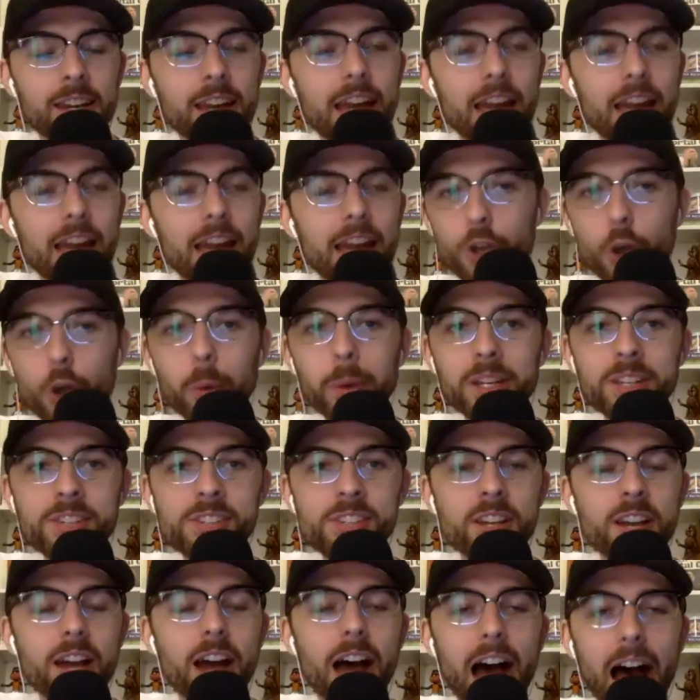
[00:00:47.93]
As always,
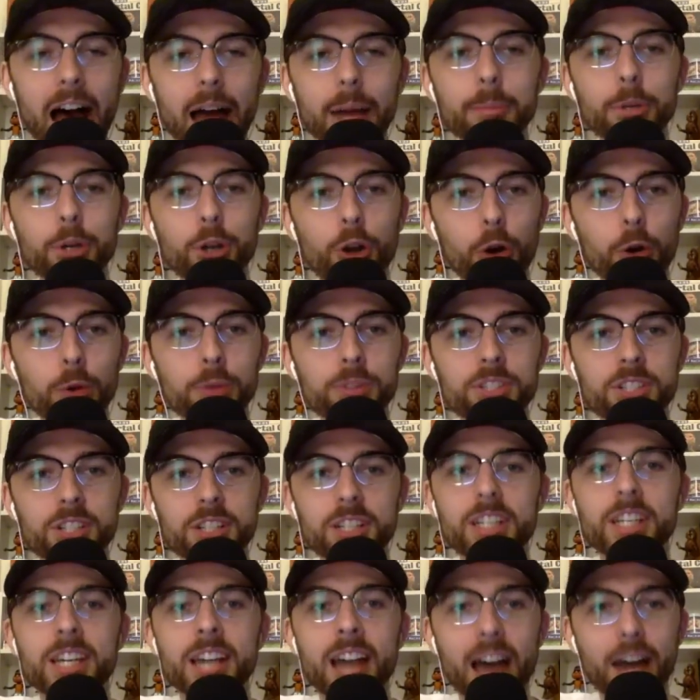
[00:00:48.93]
I'm your host,
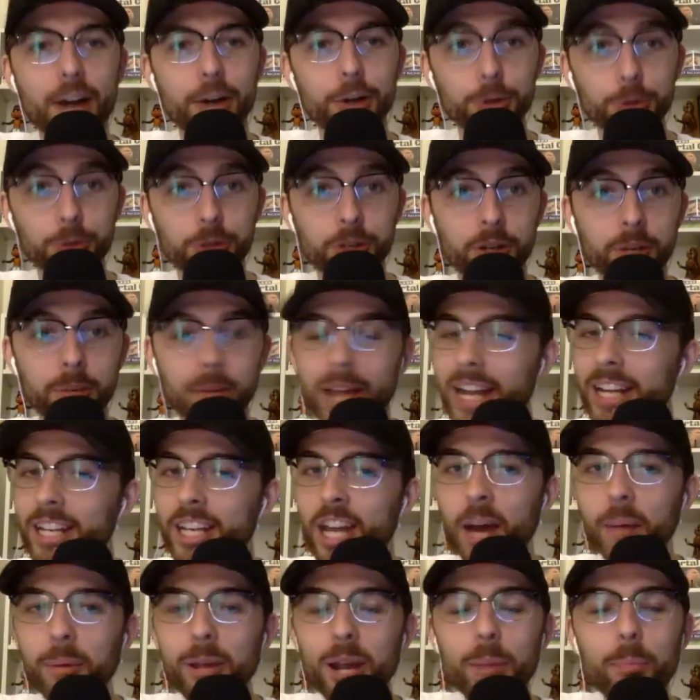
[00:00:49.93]
Connor Newcomb. And
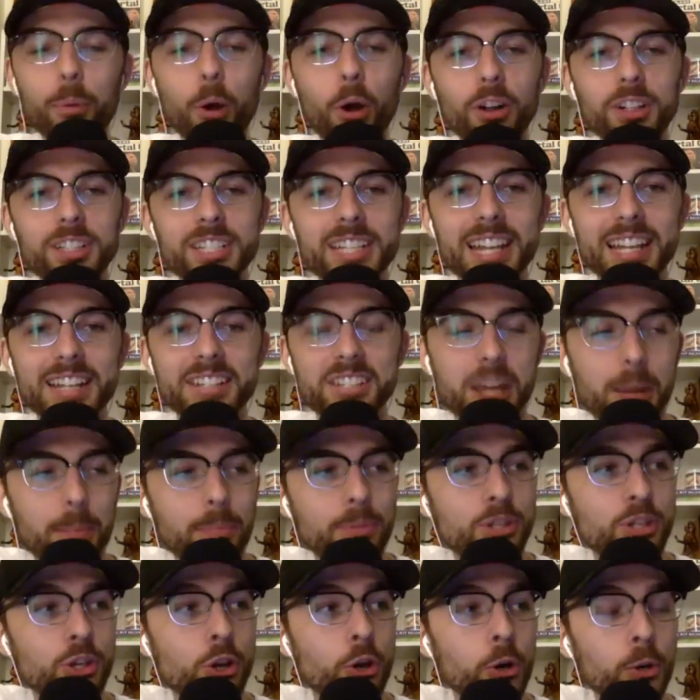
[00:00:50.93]
coming up on today's
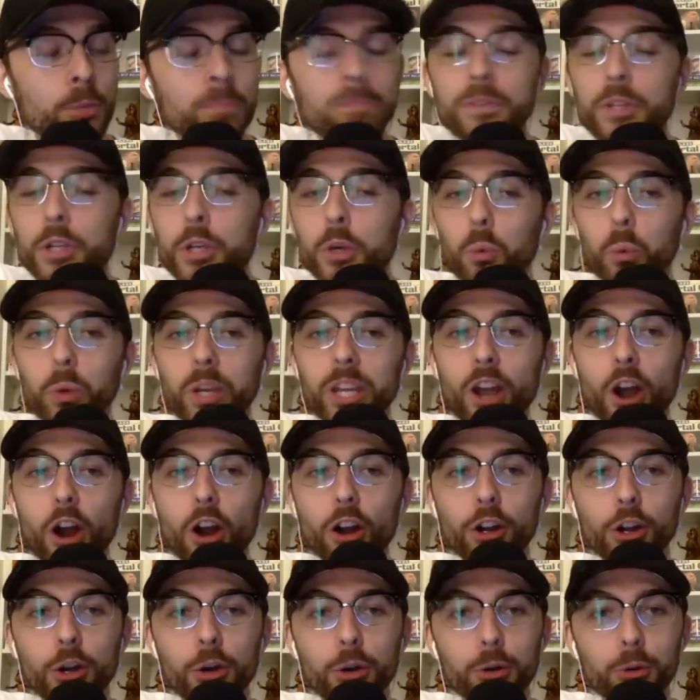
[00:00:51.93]
episode, we
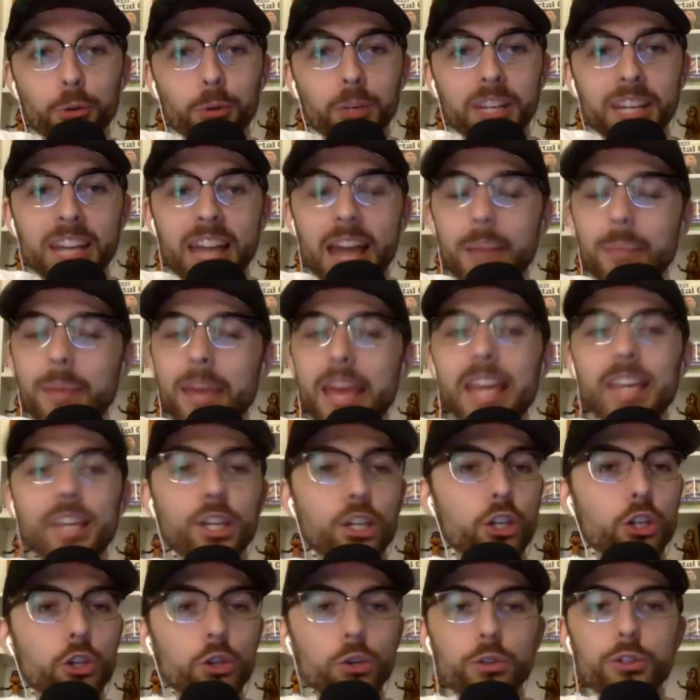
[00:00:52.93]
are going to recap a
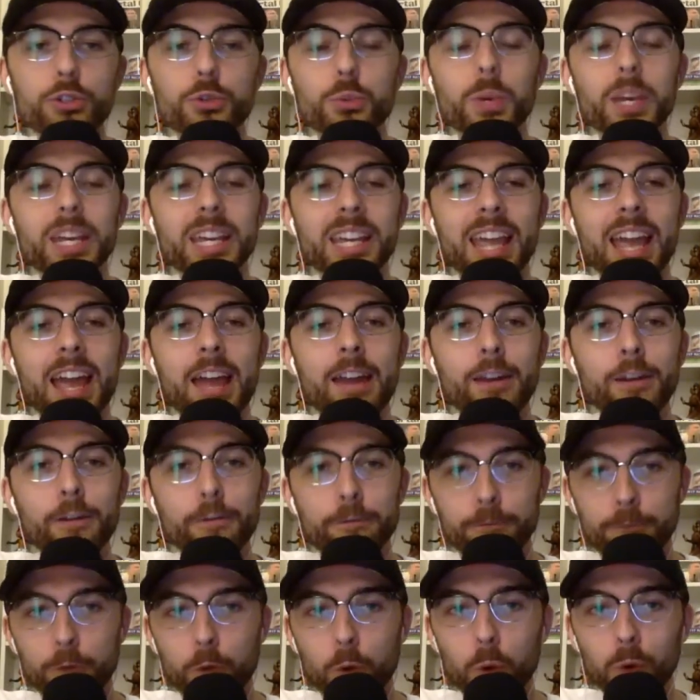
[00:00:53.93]
huge weekend
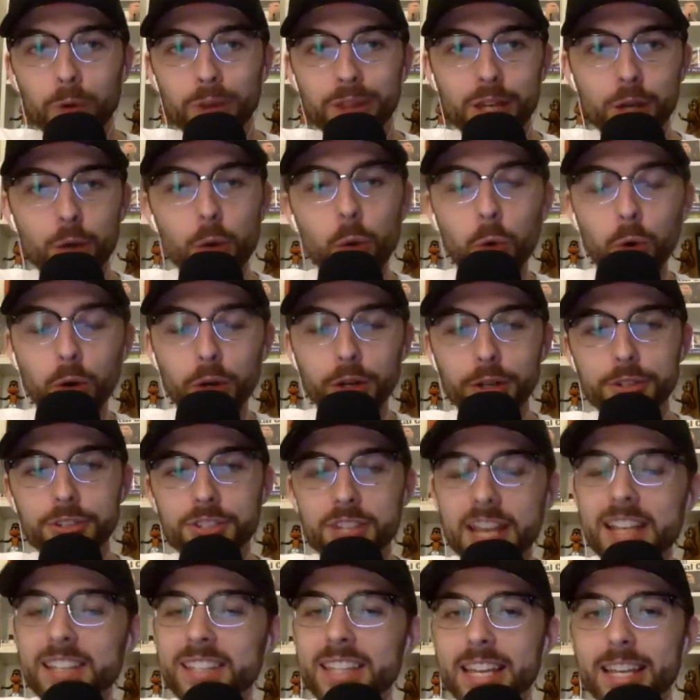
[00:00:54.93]
for the Orioles
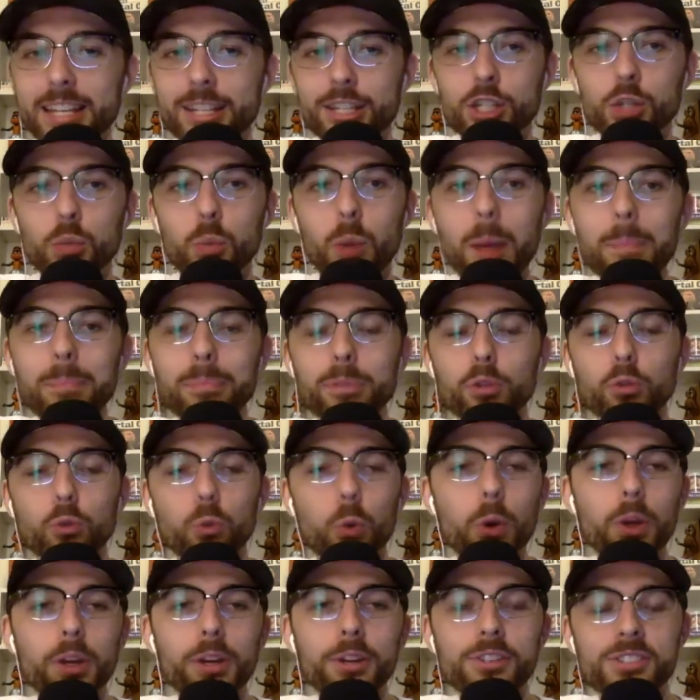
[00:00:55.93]
as they swept the
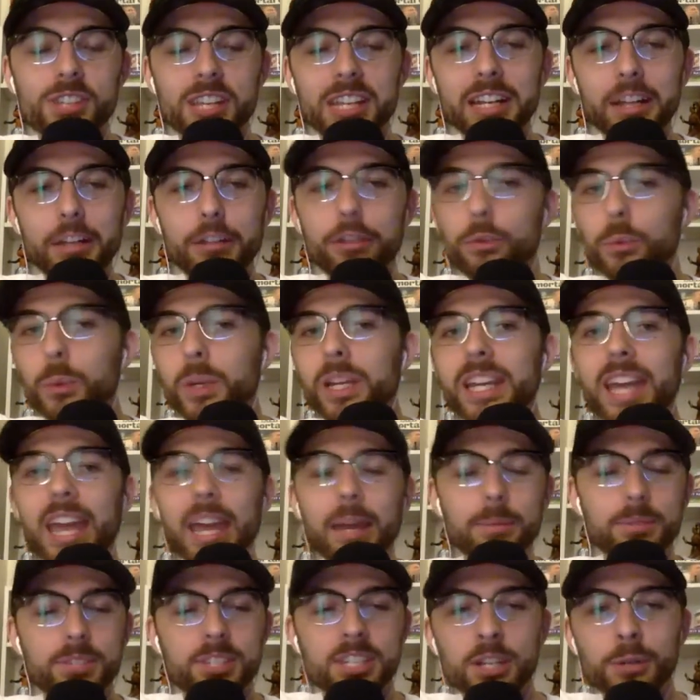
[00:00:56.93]
Royals in a three
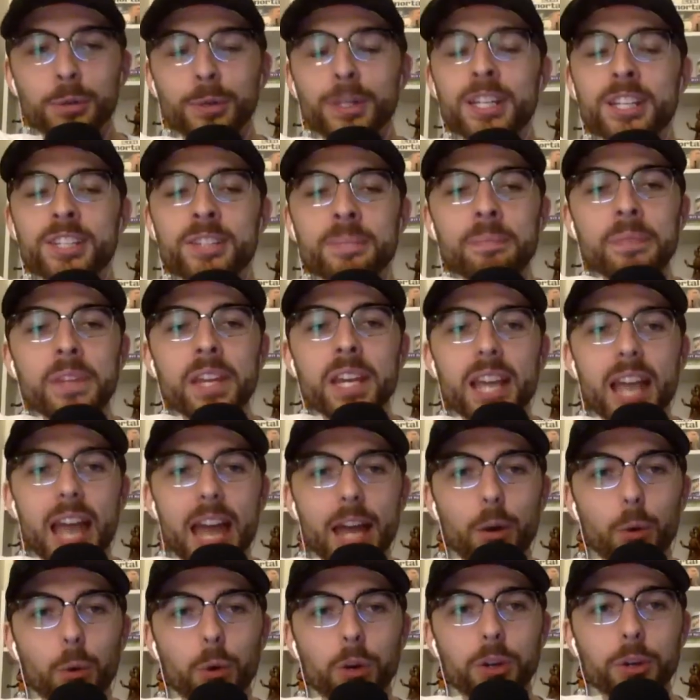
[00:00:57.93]
game series
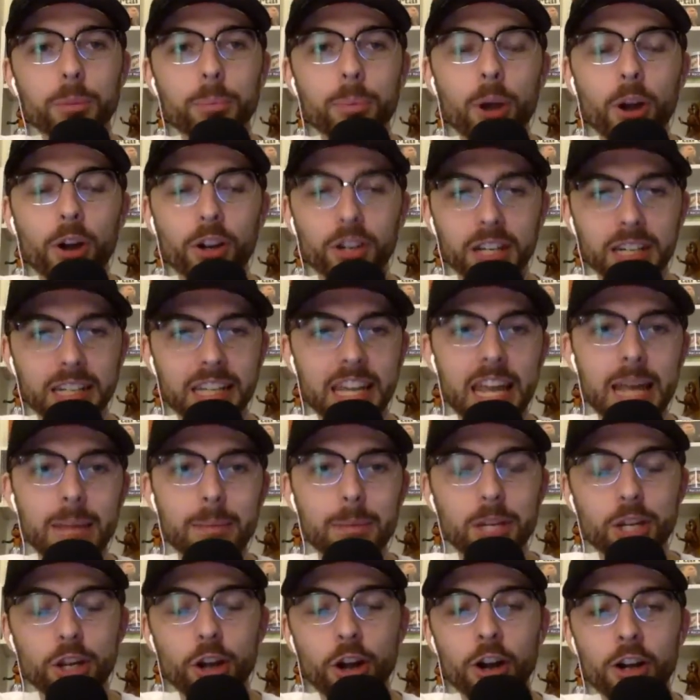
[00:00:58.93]
at Oriole Park at
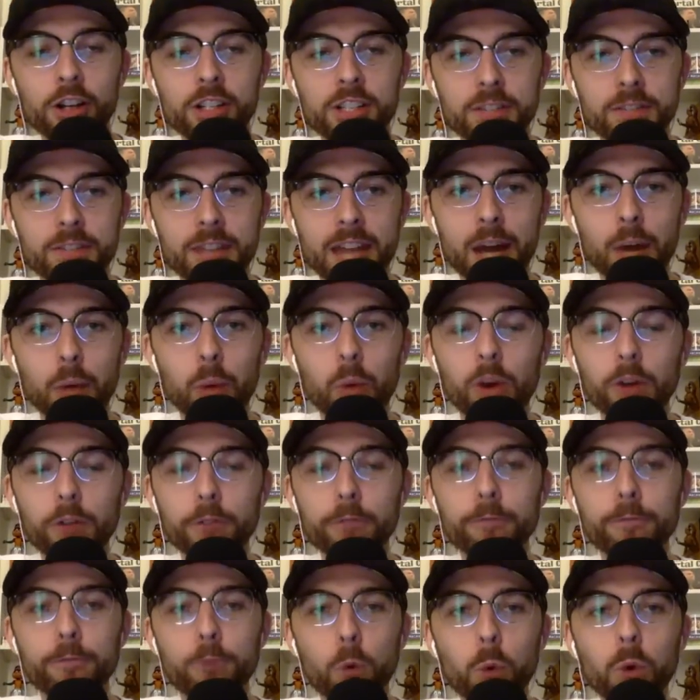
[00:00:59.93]
Camden Yards, have now won
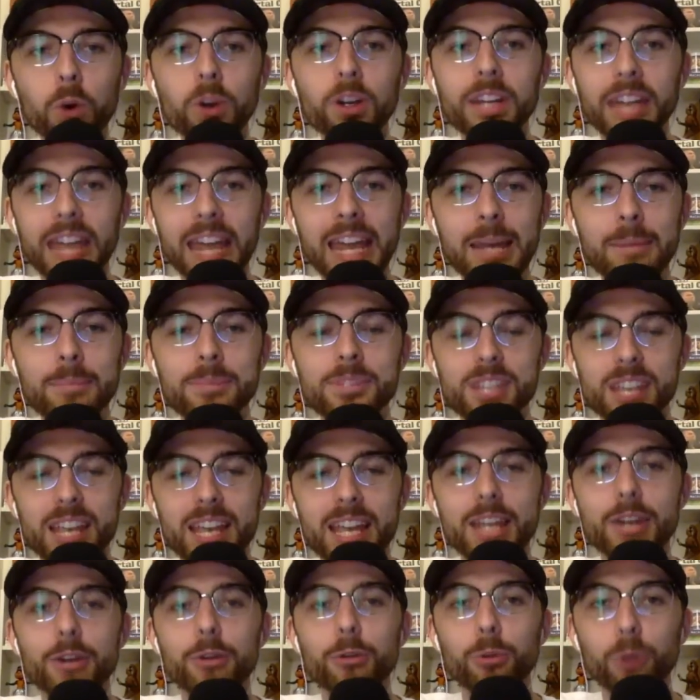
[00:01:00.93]
four games
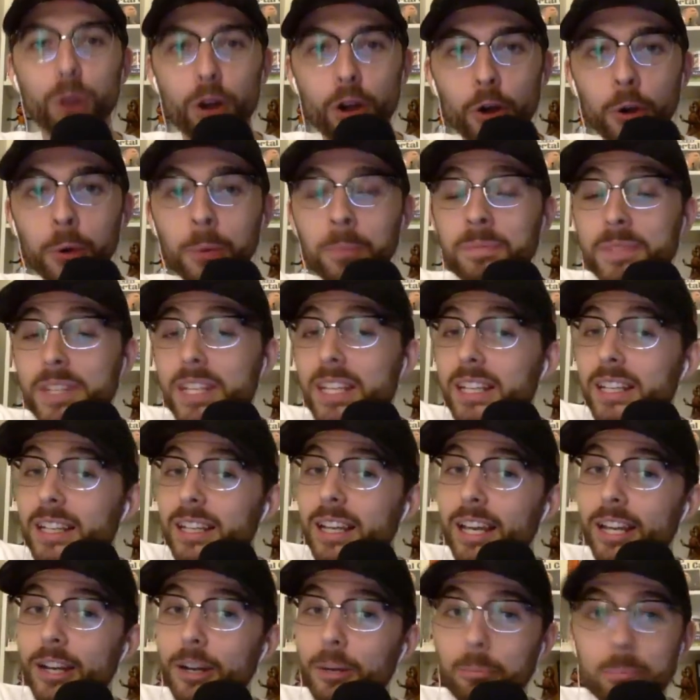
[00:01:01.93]
in a row
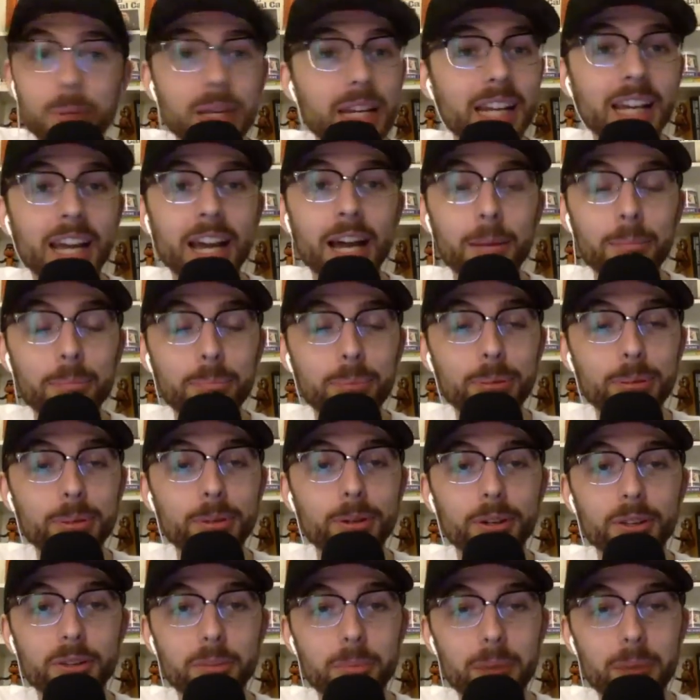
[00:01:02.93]
and are beating up on the